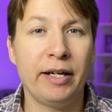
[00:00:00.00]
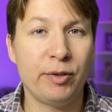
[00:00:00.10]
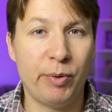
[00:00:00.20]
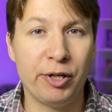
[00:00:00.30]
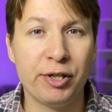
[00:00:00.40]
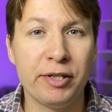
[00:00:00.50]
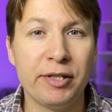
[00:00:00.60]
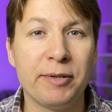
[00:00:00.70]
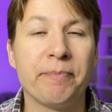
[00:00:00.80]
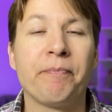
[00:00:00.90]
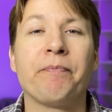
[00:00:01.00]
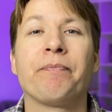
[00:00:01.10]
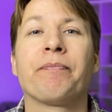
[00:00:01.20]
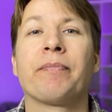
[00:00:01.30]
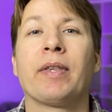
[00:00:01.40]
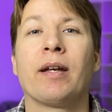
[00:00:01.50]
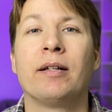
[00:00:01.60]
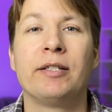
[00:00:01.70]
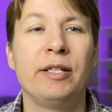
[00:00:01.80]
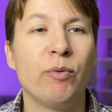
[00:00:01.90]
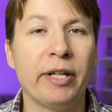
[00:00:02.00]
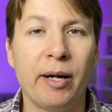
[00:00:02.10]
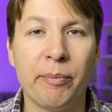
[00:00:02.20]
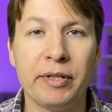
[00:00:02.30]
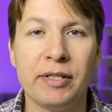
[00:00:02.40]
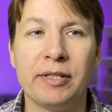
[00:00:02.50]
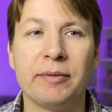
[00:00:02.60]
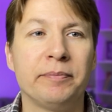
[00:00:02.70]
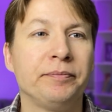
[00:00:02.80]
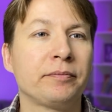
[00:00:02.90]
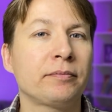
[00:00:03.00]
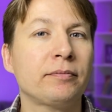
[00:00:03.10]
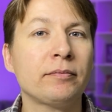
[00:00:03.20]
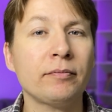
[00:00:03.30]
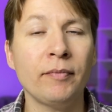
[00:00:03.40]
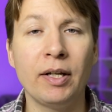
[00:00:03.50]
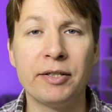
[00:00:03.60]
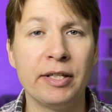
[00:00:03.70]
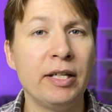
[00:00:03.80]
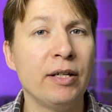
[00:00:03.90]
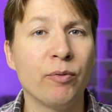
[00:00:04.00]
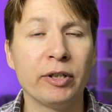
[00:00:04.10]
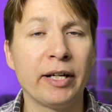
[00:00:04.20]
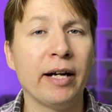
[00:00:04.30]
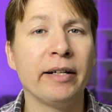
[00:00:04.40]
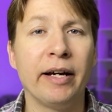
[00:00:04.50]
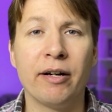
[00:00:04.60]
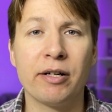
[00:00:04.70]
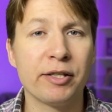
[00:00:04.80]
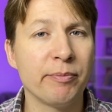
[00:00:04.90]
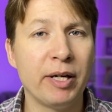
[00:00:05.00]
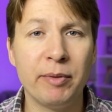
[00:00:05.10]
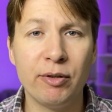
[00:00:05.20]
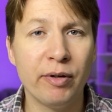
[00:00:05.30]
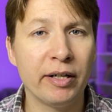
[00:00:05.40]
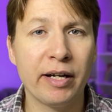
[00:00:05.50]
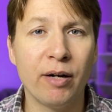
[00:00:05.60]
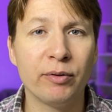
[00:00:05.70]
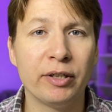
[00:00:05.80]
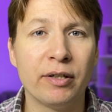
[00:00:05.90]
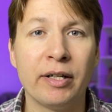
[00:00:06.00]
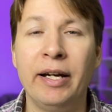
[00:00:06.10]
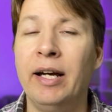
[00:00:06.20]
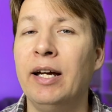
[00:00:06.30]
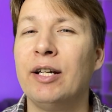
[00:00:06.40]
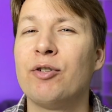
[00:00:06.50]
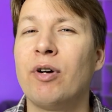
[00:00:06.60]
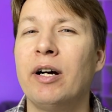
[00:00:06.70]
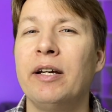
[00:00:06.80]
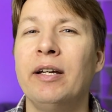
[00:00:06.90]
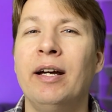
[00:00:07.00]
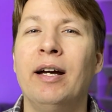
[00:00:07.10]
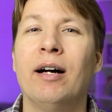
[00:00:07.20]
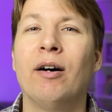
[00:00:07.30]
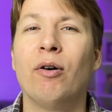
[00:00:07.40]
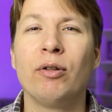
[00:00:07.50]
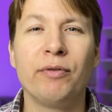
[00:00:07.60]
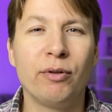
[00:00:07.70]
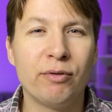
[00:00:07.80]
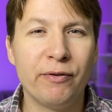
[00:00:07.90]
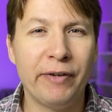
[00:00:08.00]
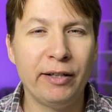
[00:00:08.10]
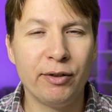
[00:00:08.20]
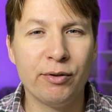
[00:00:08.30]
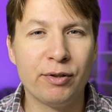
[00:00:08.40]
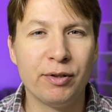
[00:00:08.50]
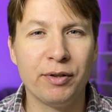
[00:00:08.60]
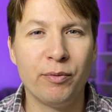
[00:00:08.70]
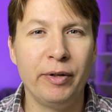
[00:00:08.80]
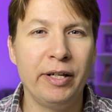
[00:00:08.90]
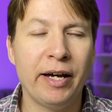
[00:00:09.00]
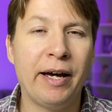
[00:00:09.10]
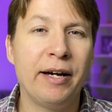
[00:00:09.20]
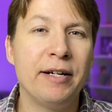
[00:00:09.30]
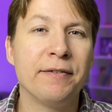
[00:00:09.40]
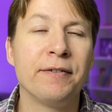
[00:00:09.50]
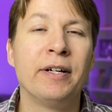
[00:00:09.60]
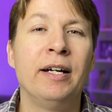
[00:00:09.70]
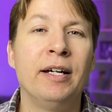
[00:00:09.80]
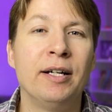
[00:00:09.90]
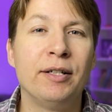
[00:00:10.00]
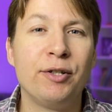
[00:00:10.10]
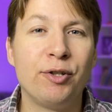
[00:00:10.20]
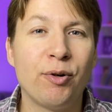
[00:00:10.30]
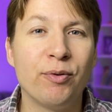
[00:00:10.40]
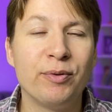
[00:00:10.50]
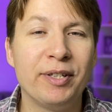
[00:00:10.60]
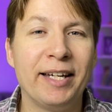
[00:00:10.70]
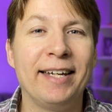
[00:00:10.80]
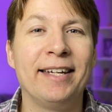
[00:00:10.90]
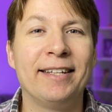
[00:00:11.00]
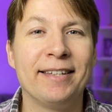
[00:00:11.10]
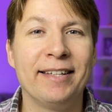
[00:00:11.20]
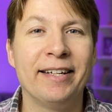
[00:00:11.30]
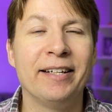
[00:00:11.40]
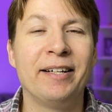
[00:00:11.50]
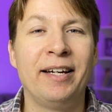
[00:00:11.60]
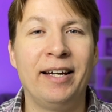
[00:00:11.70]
expressions, see what happens, see what kind of errors maybe you encounter. Try all of those values we have shown in the